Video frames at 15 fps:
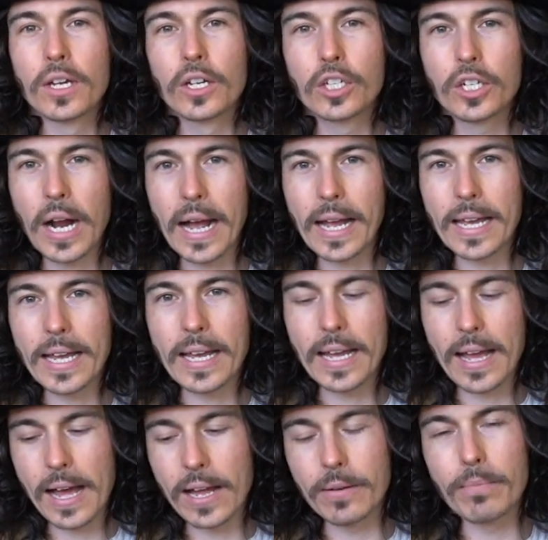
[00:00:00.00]

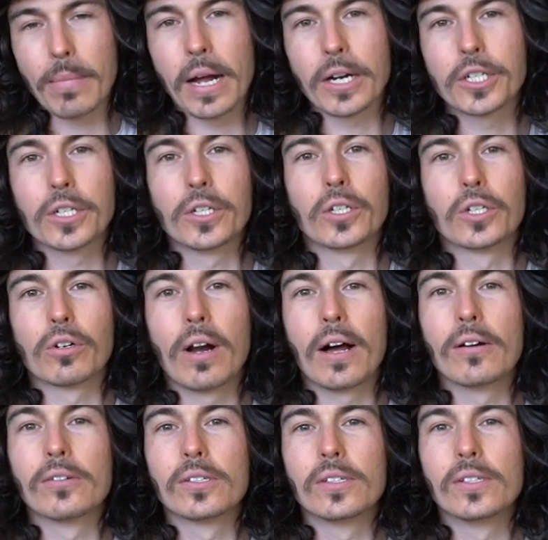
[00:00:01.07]
jacket and matching
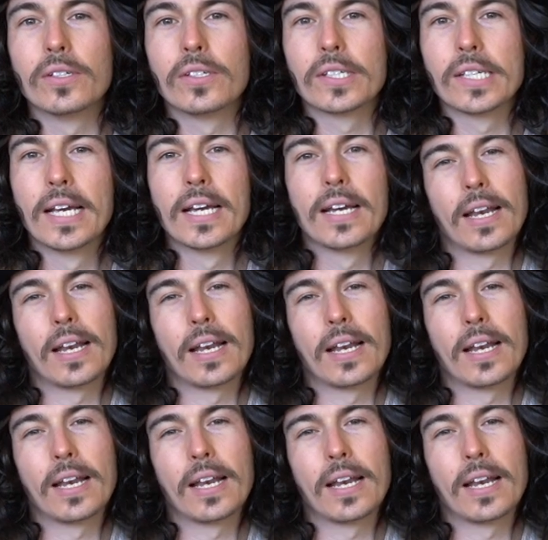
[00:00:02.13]
trousers,